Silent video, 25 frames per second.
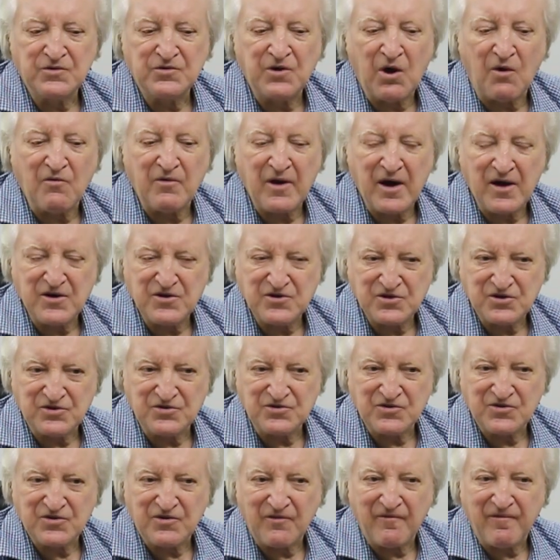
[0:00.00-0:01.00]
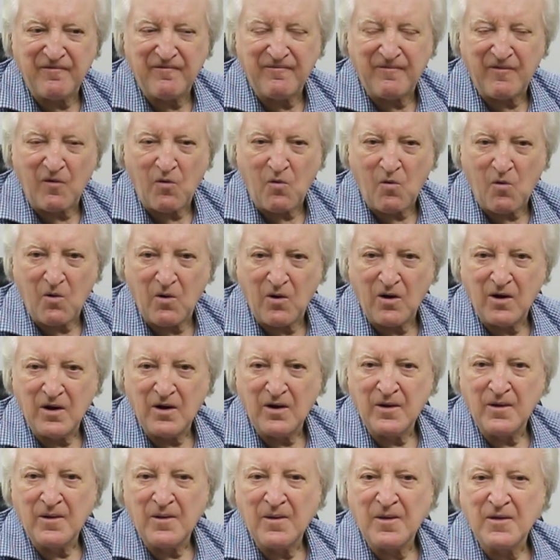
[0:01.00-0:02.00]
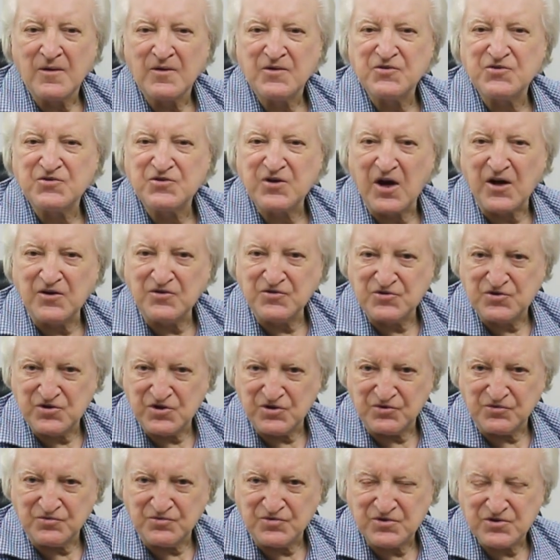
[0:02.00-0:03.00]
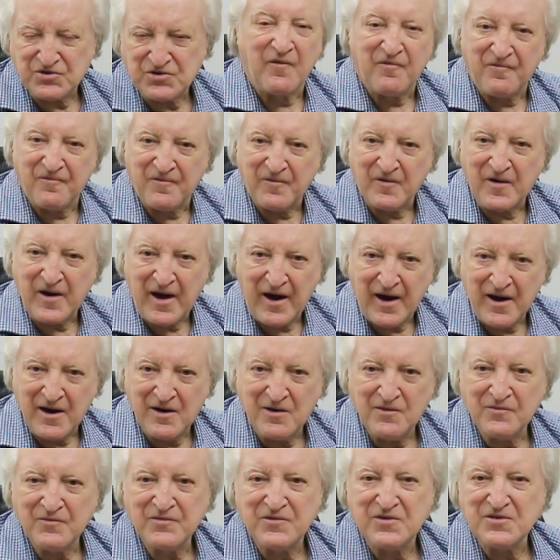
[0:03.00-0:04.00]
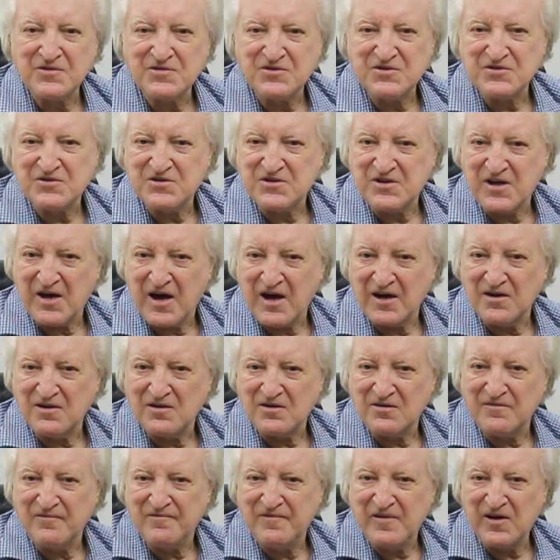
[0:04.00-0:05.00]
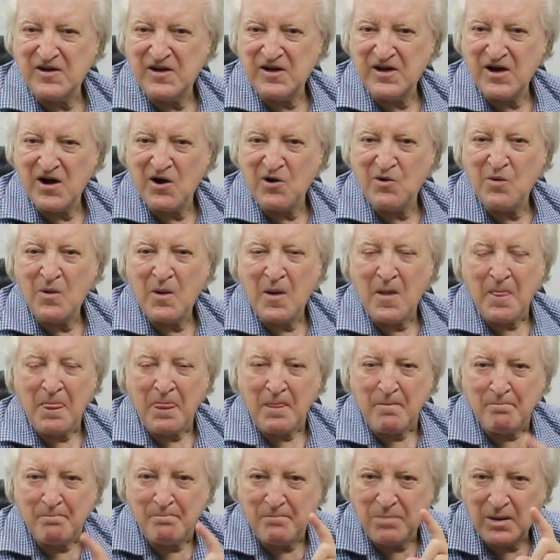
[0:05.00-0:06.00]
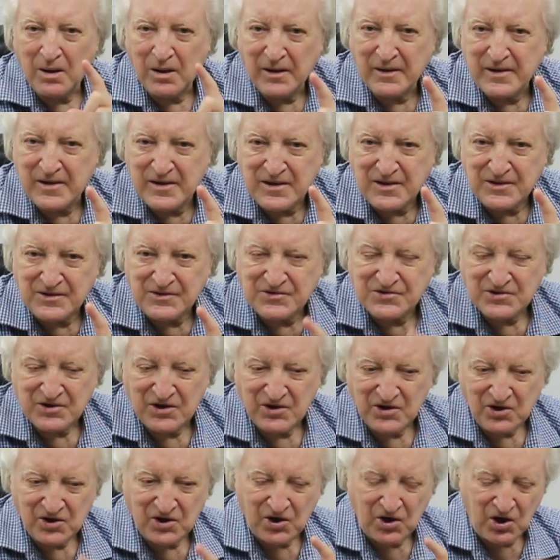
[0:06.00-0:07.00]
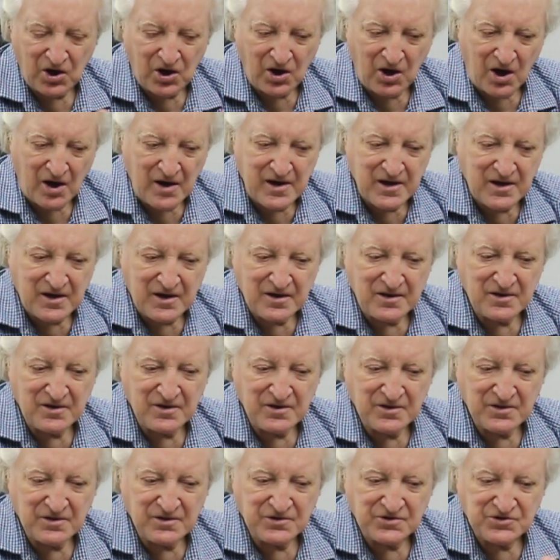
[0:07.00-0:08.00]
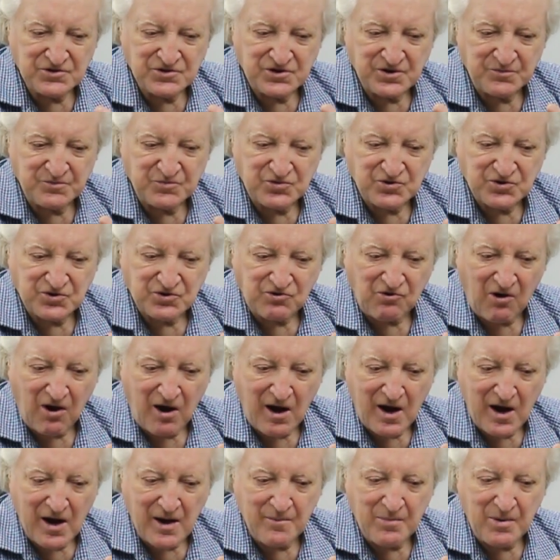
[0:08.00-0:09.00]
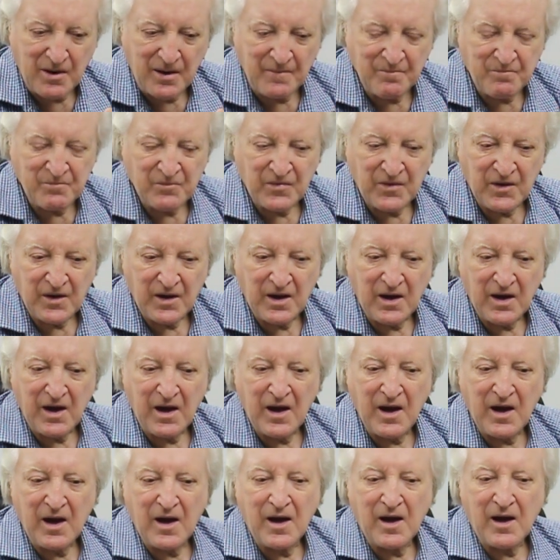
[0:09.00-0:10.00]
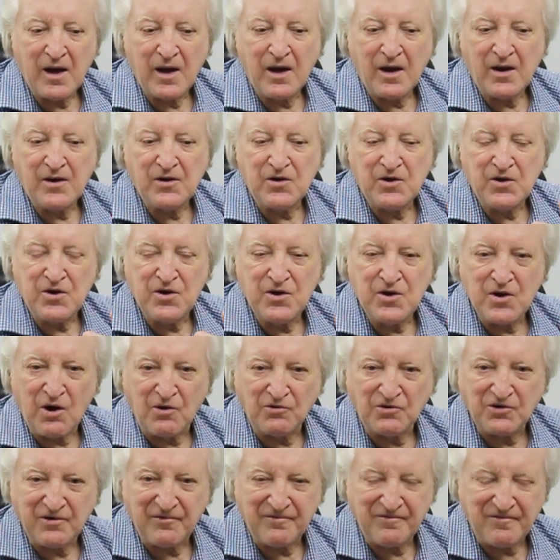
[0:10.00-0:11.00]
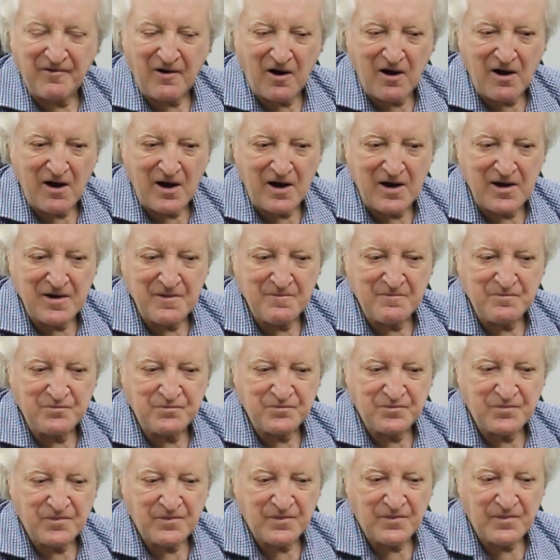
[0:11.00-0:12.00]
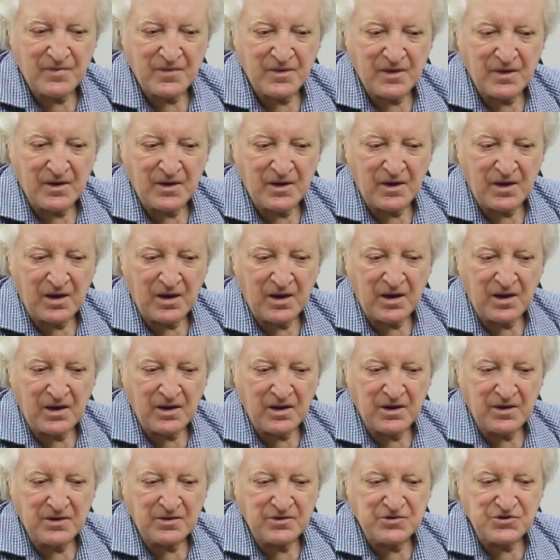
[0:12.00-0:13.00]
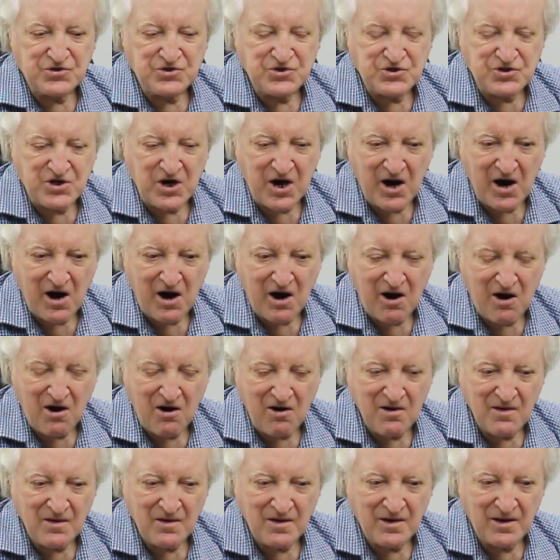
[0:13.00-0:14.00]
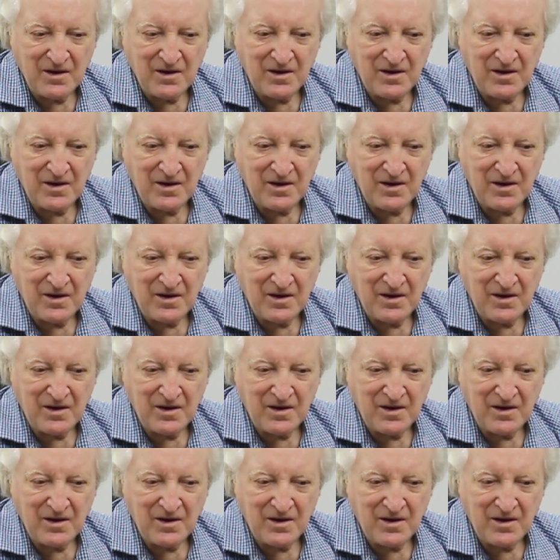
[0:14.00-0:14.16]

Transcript: donations for St. Jude's. For now, this is the end of the video. Please like, subscribe, notify, share,